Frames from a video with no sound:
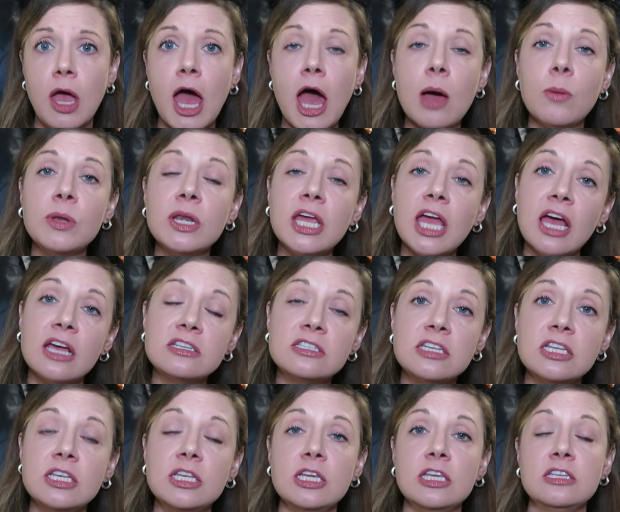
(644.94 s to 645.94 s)
How many
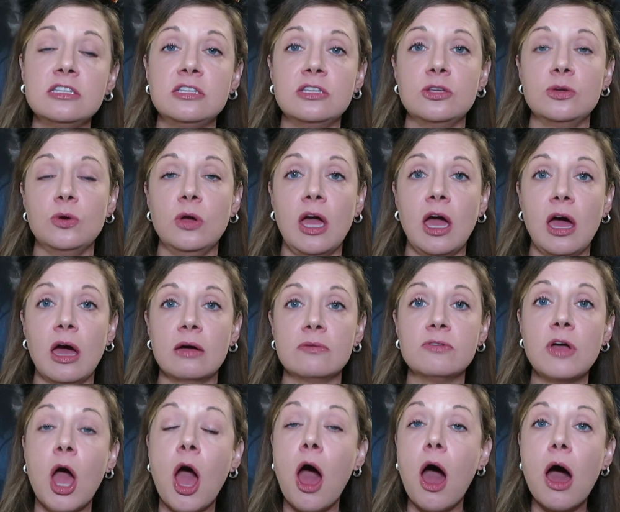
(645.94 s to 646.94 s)
STDs do you
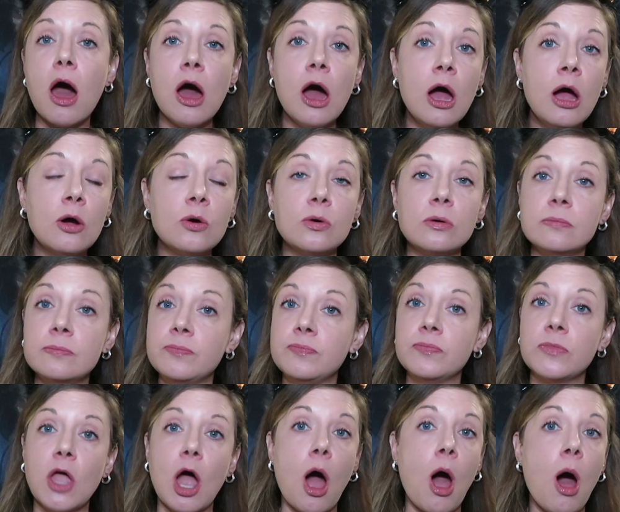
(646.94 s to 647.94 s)
have? Oh,
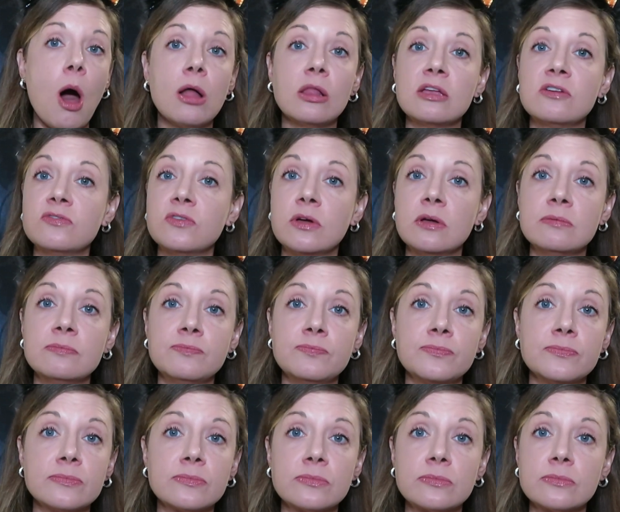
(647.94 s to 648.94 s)
all of
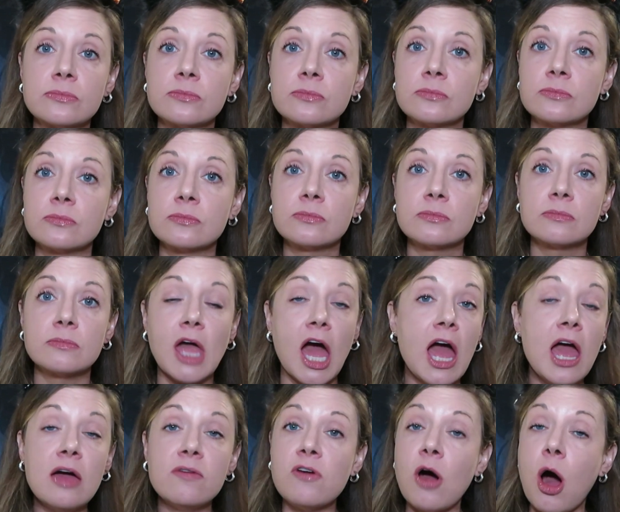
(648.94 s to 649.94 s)
them.
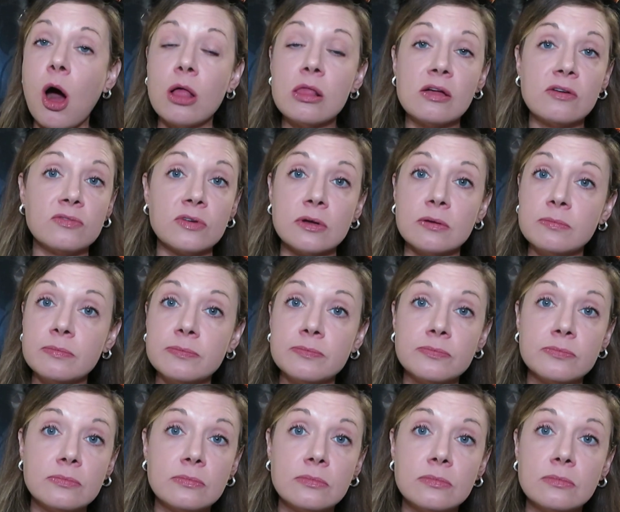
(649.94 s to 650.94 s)
I have all of them.
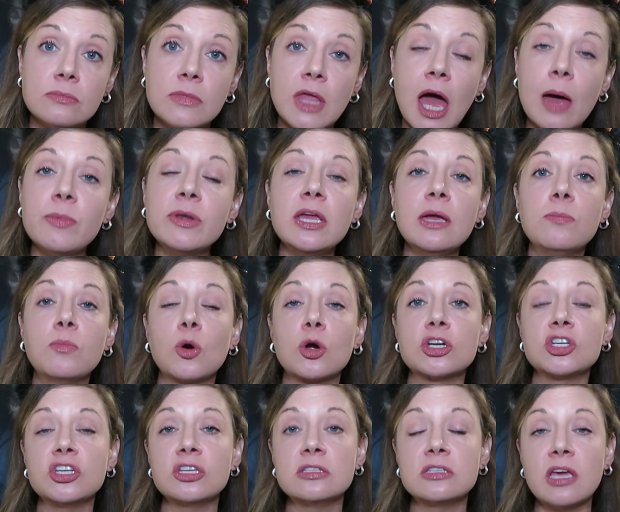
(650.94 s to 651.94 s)
How many
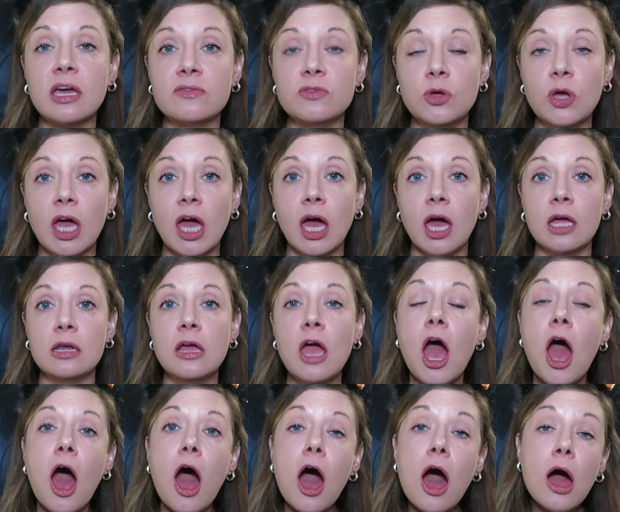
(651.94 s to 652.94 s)
abortions have you had?
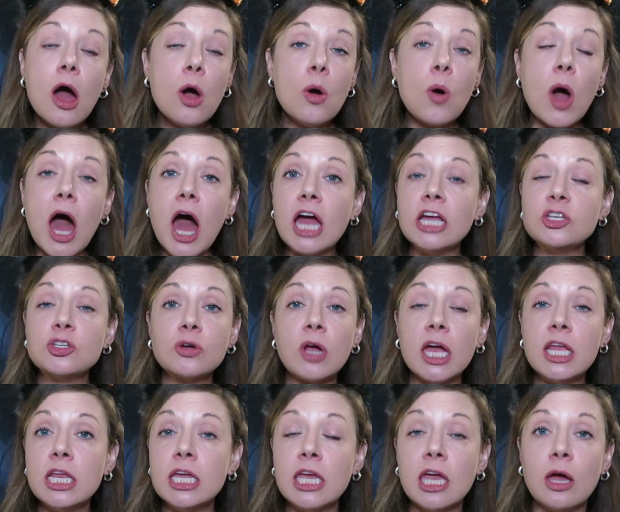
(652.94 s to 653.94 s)
Oh, I
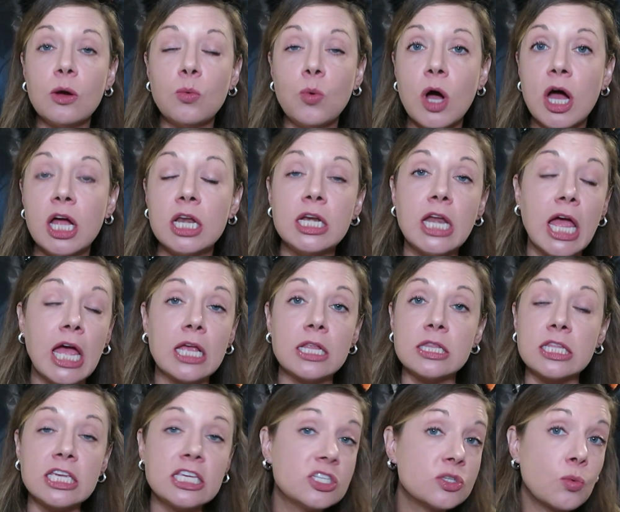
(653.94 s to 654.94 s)
try to get one
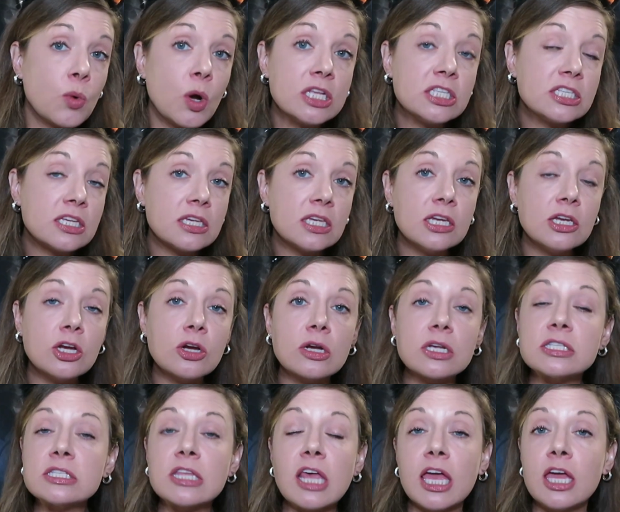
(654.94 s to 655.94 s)
at least once a year.
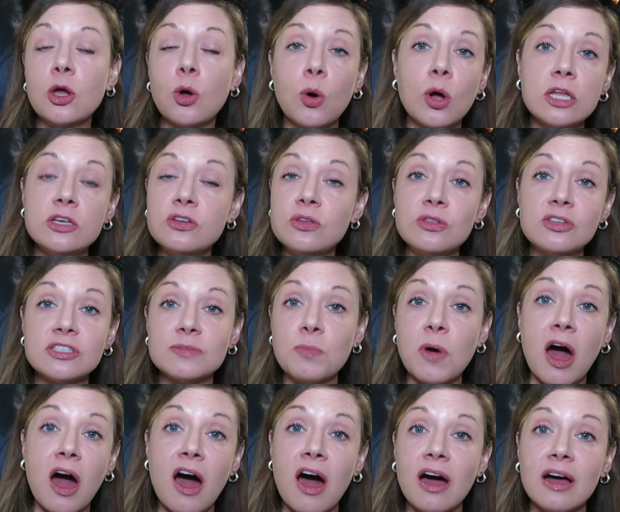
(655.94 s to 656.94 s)
It's like going to the
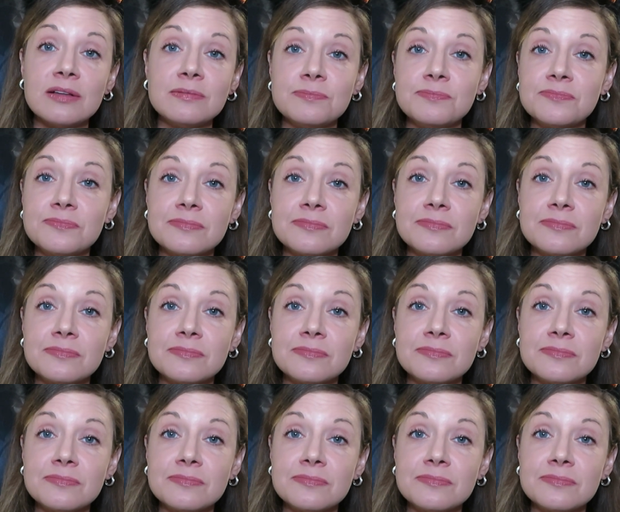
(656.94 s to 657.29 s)
spa.